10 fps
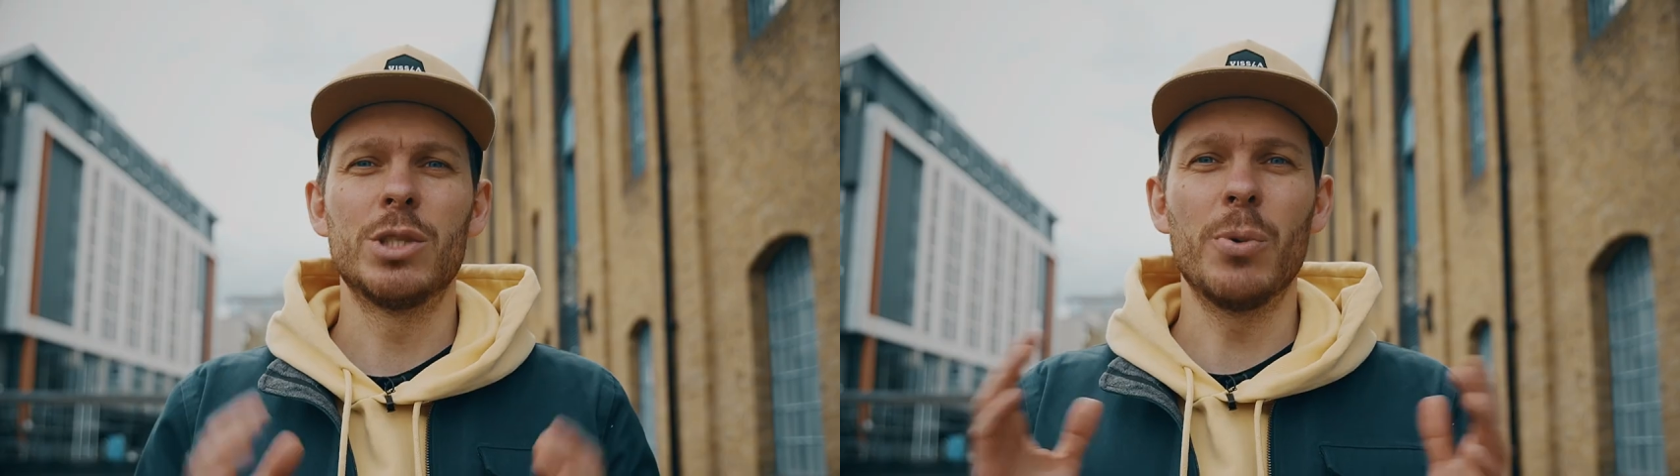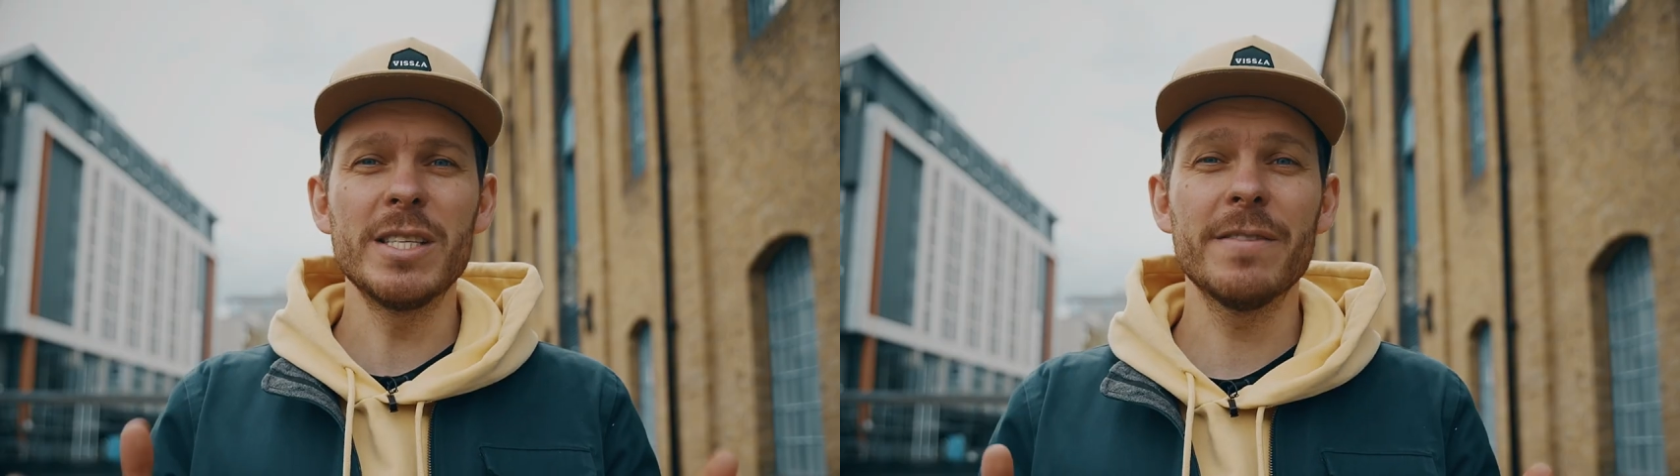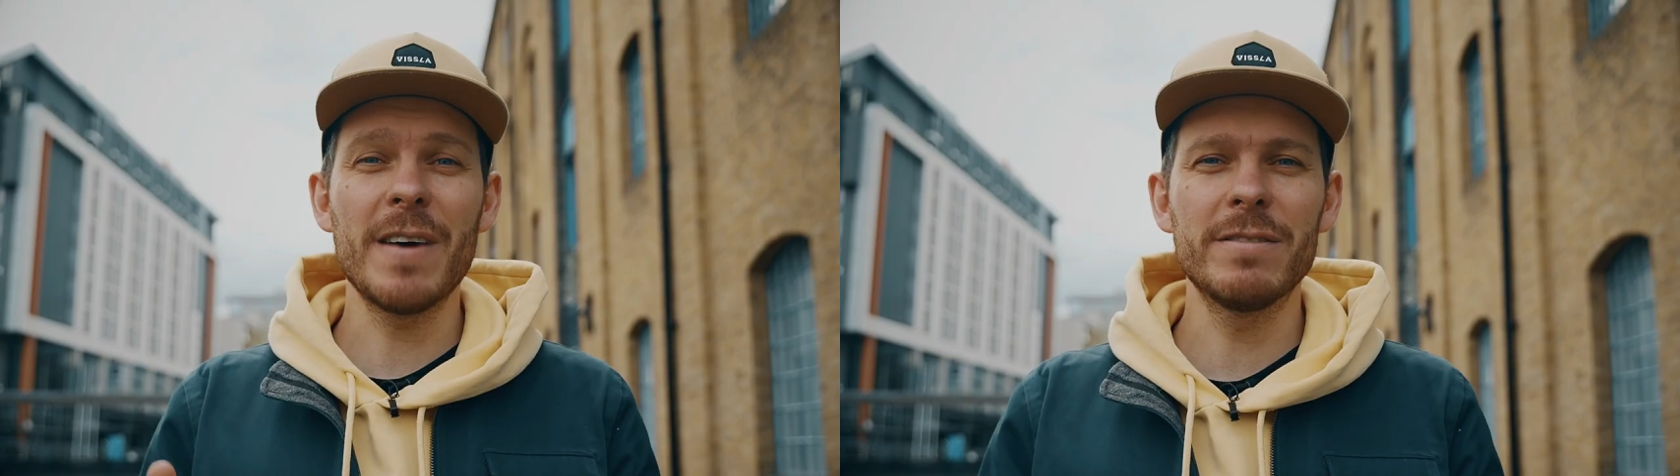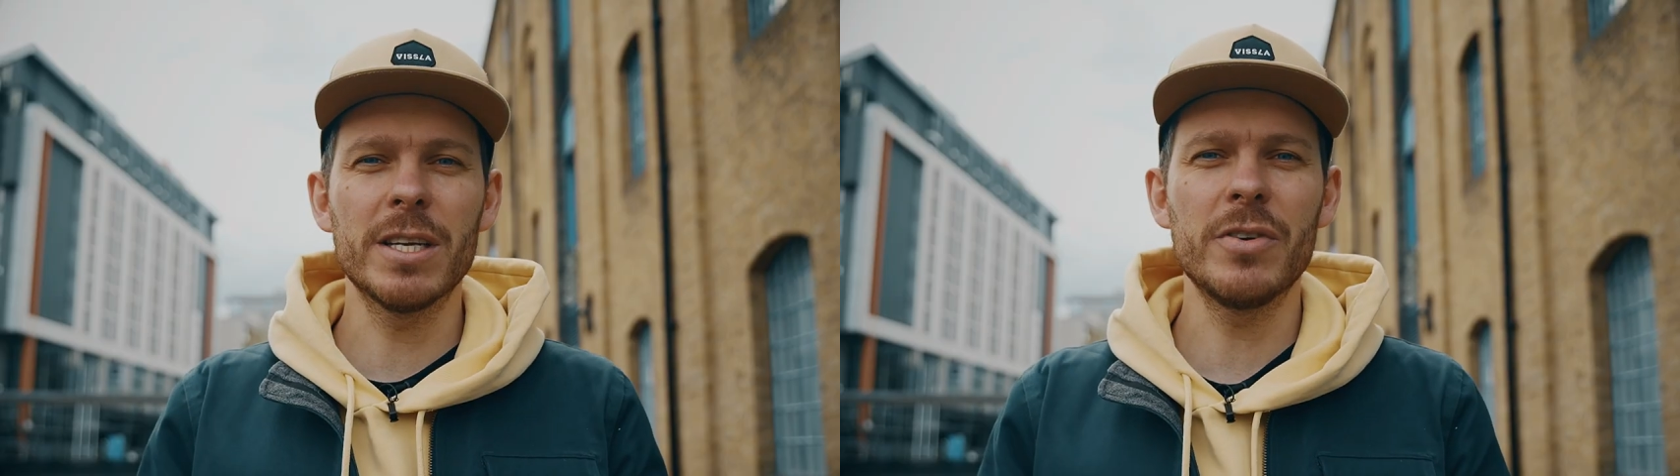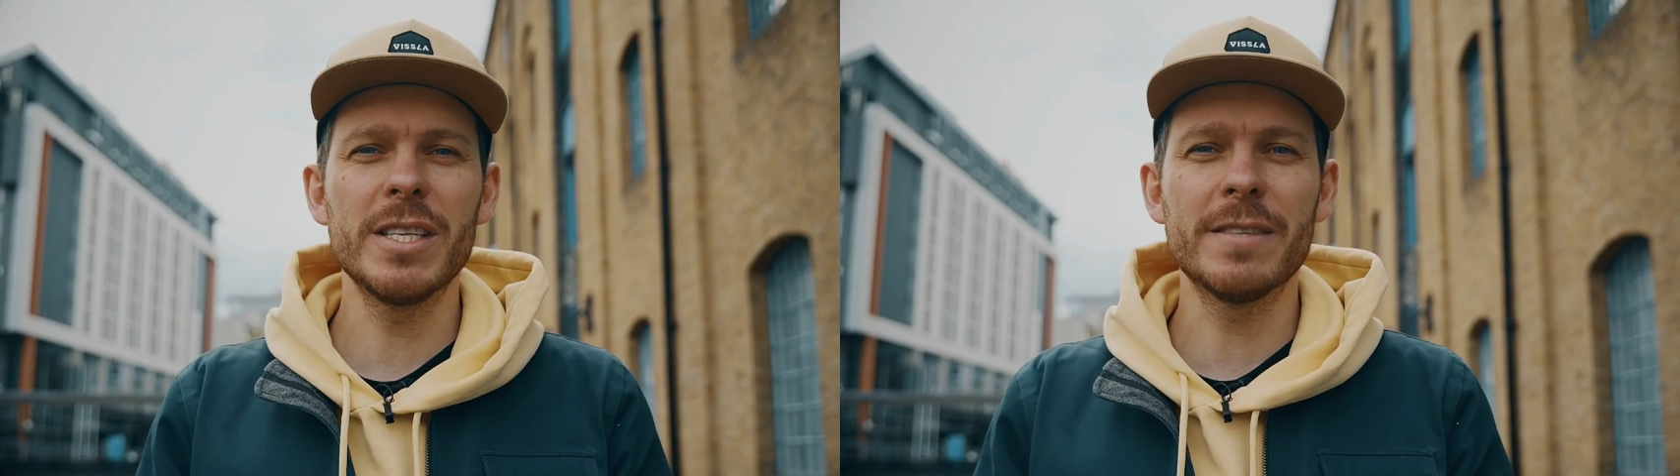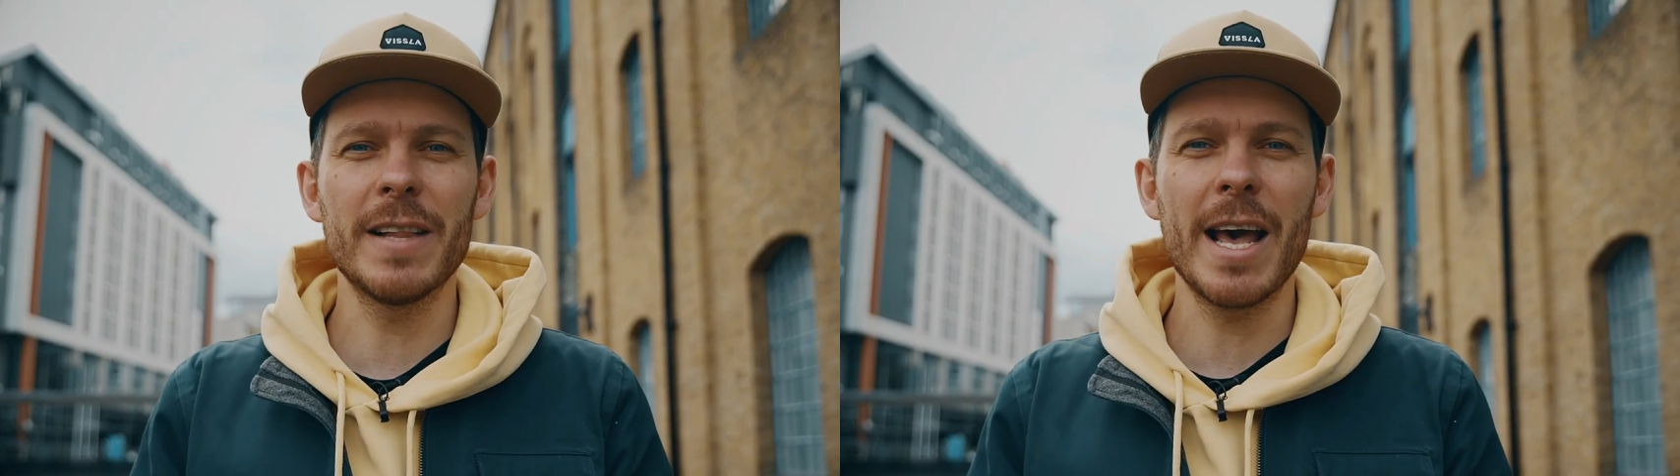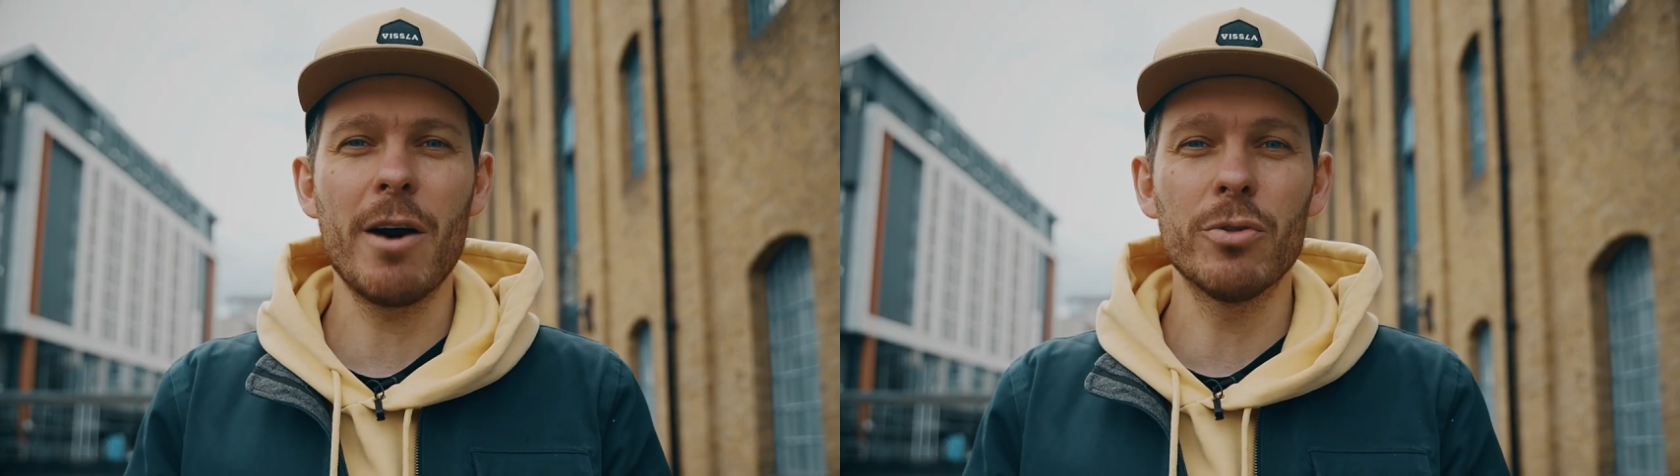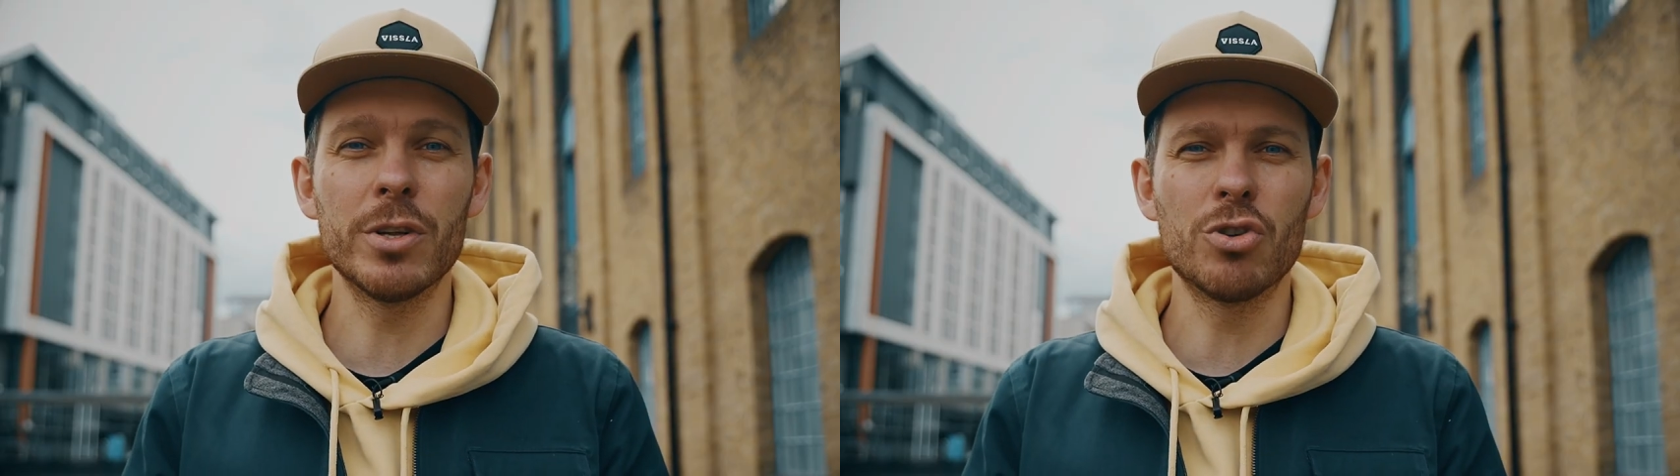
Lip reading: 25 degrees flare on the